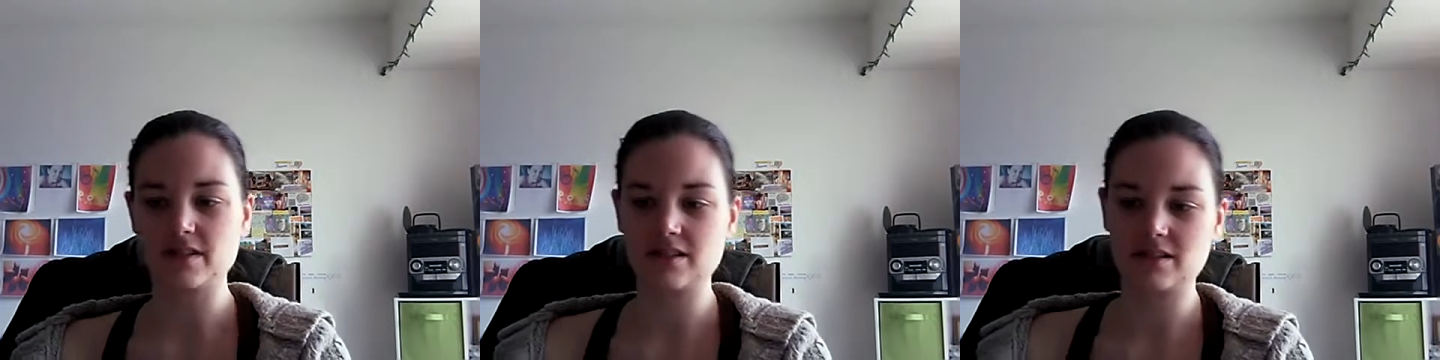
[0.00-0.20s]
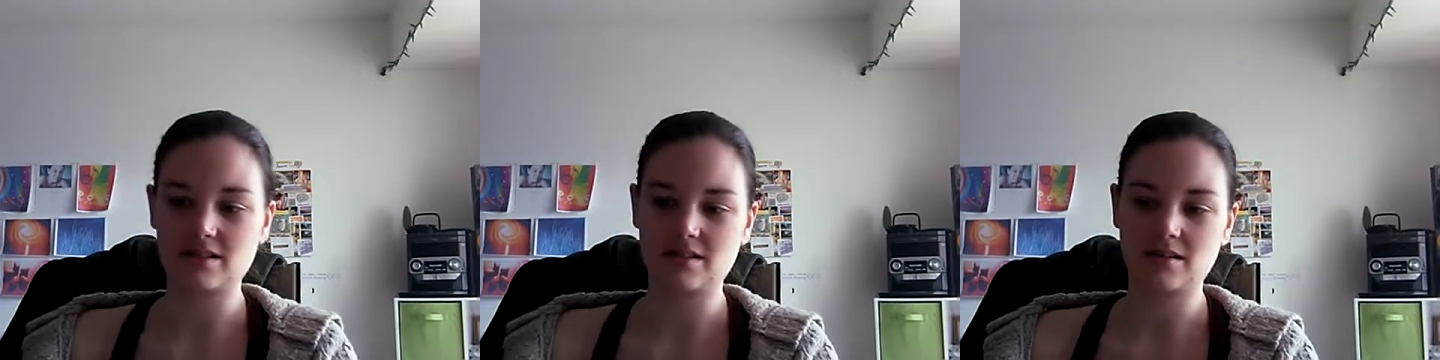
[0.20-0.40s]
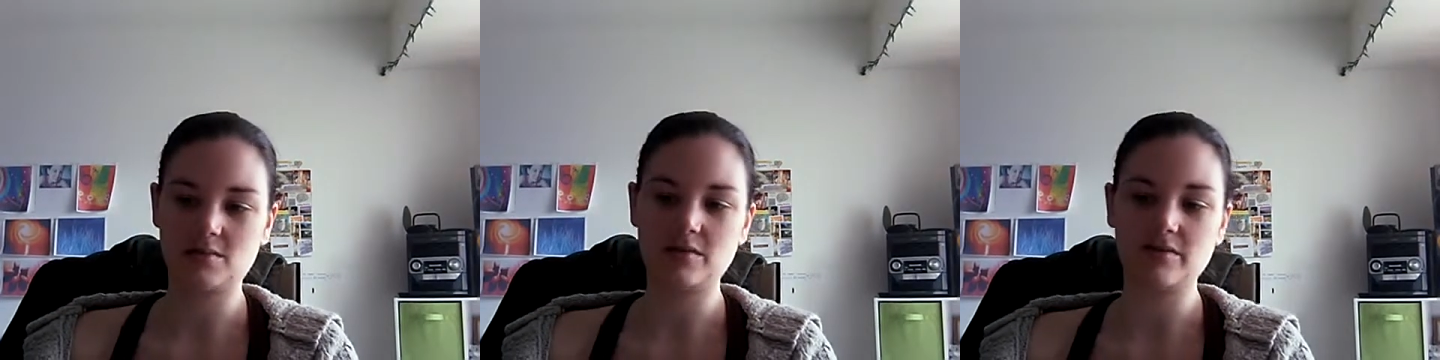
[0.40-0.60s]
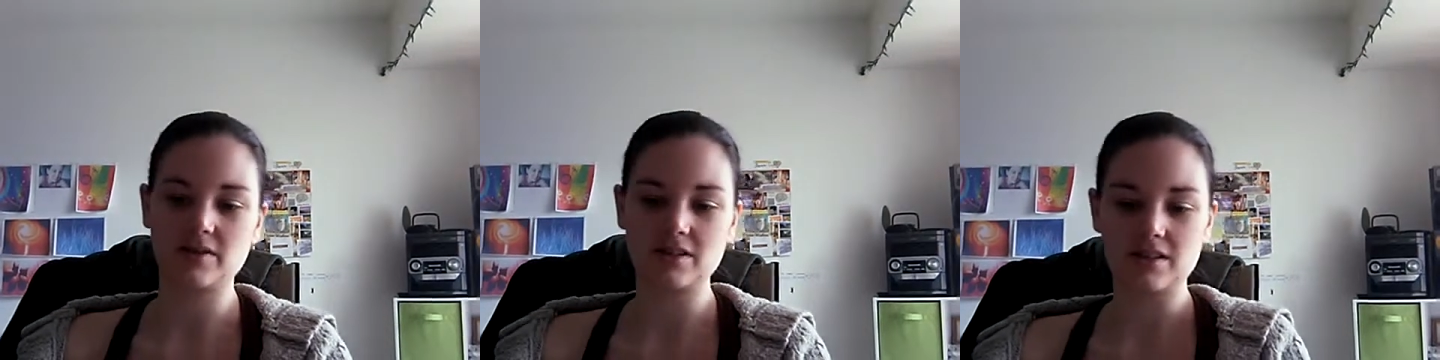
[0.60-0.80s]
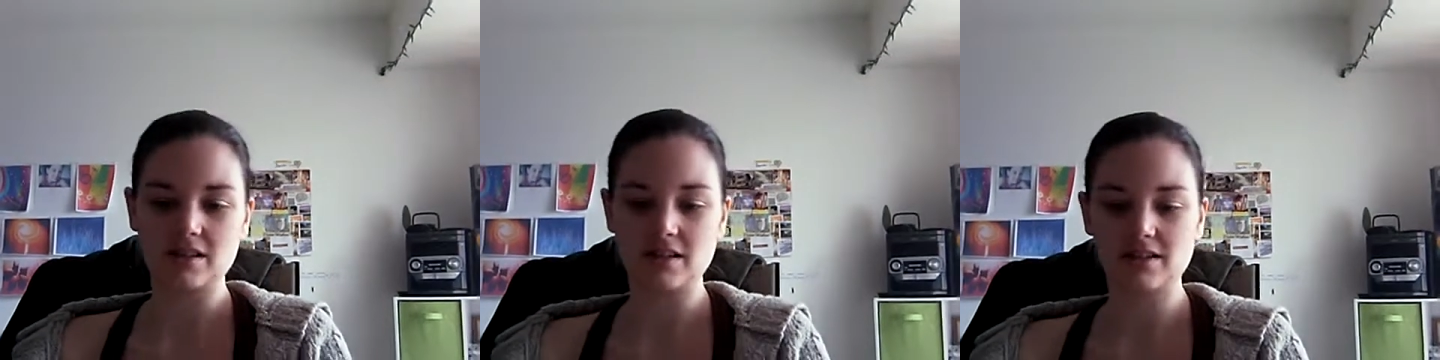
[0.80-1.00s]
just some of
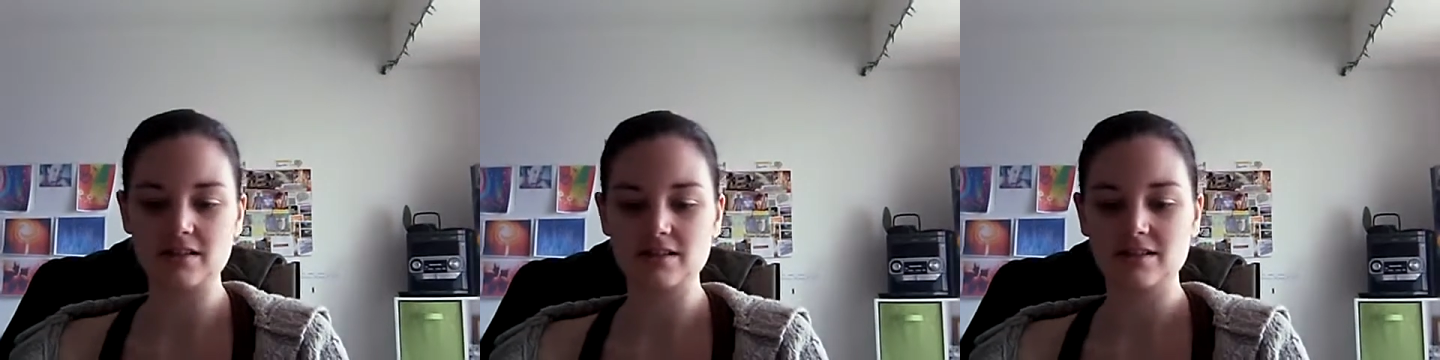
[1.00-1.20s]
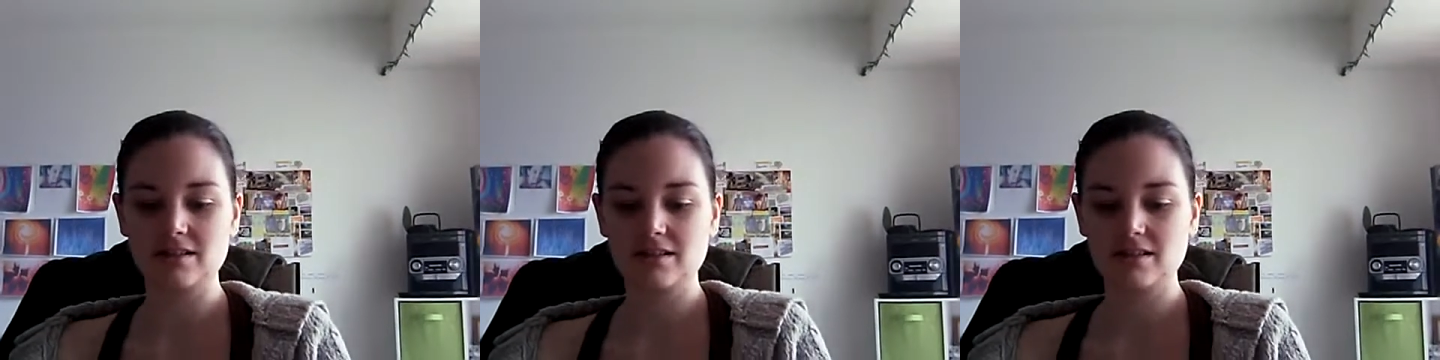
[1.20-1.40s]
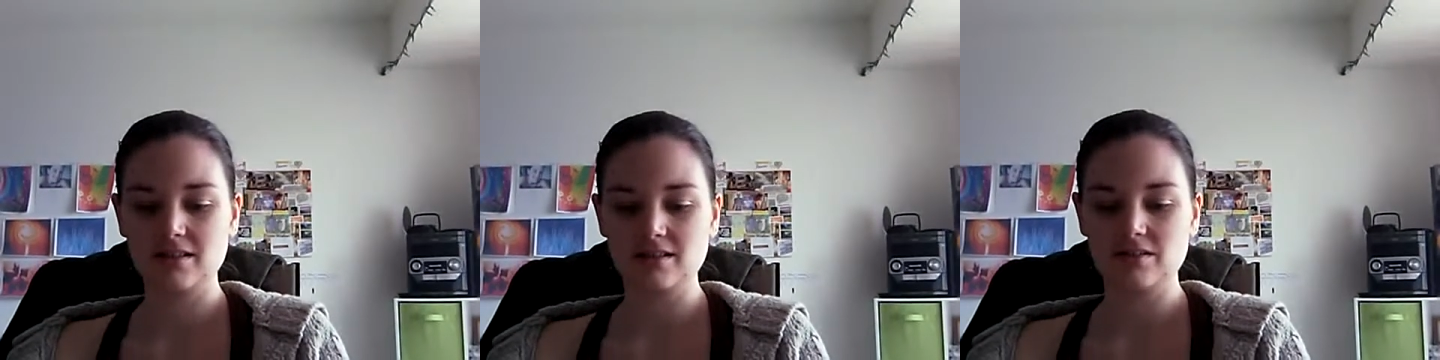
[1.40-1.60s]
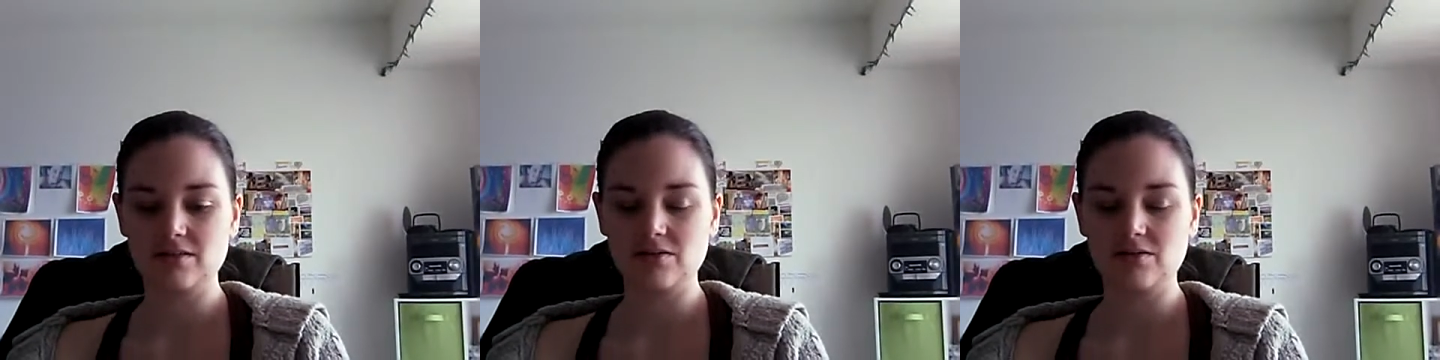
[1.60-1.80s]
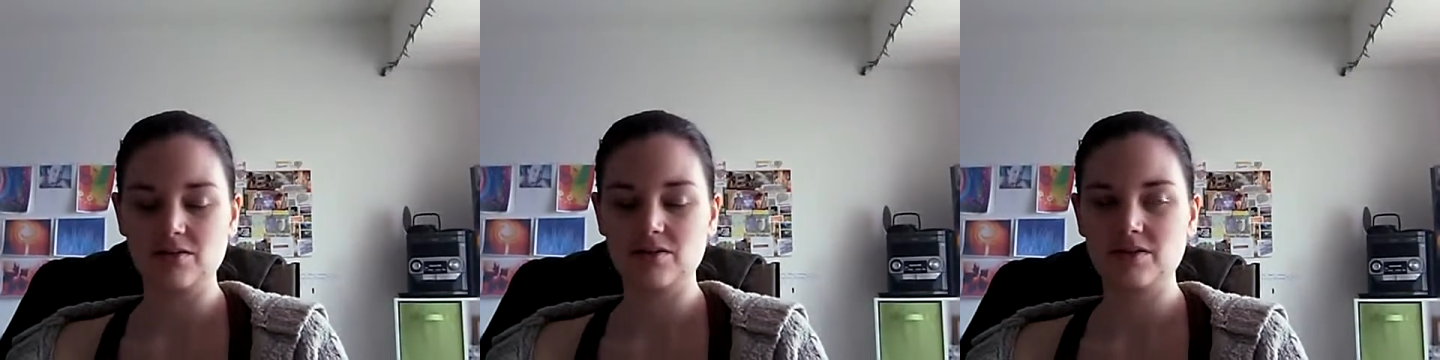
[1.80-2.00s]
it's what
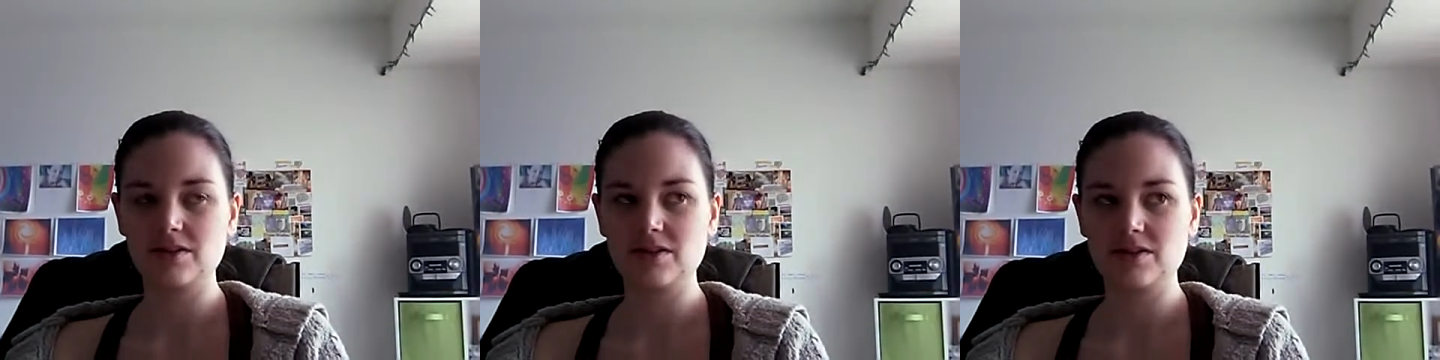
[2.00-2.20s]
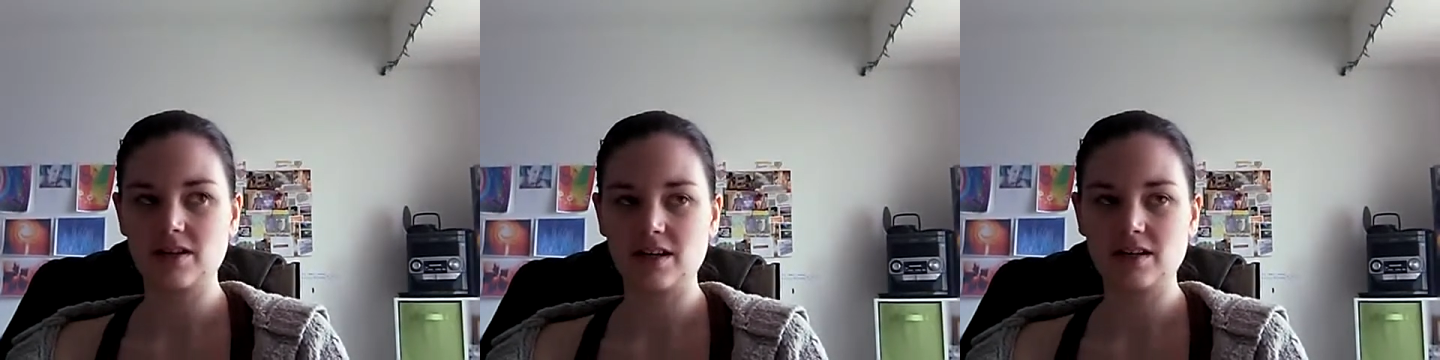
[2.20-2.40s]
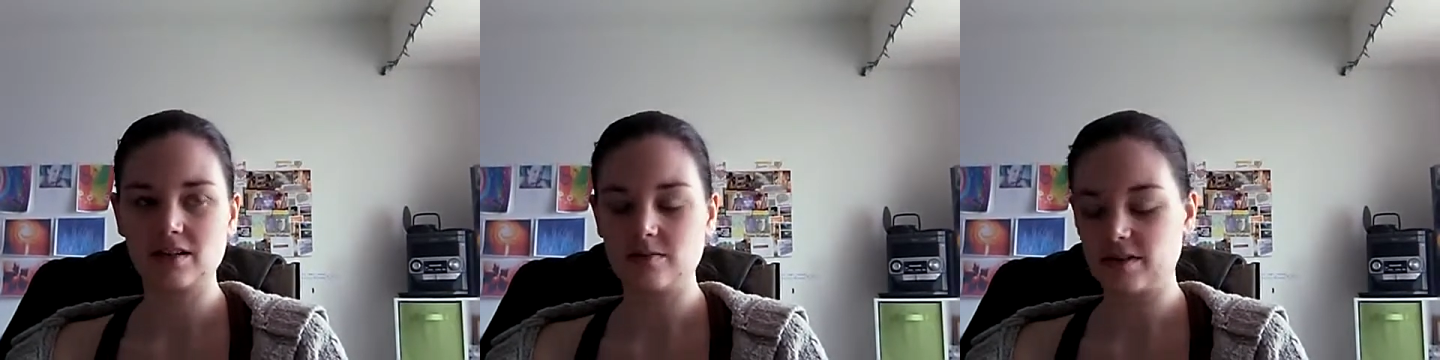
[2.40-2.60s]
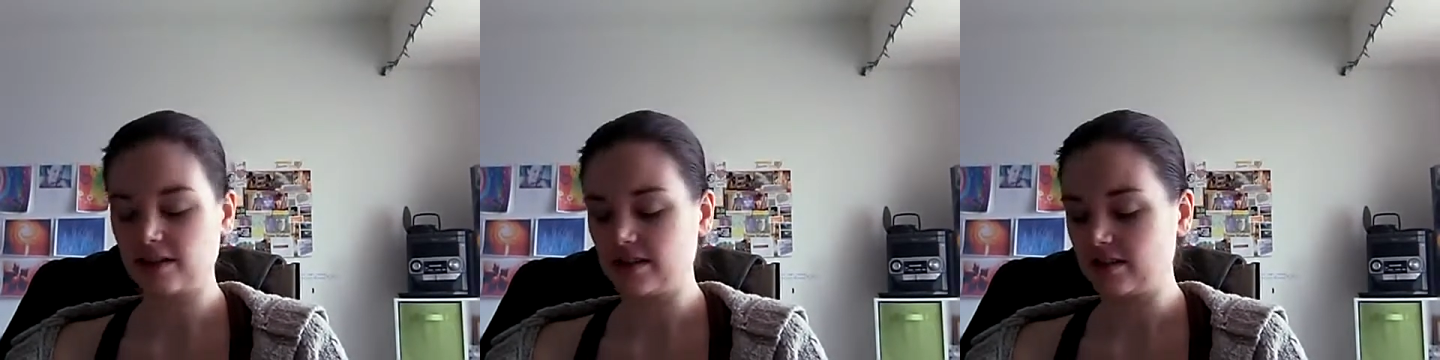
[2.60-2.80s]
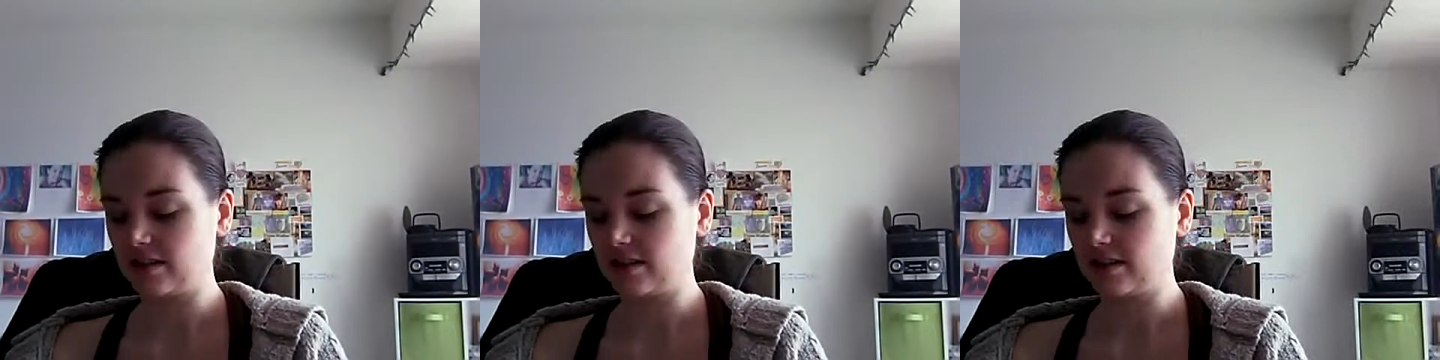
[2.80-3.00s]
are you talking about
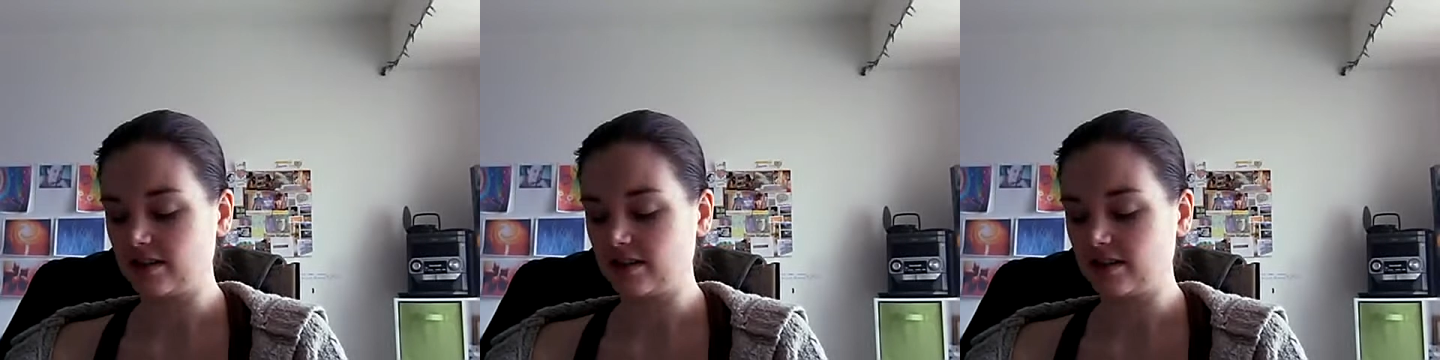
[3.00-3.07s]
here?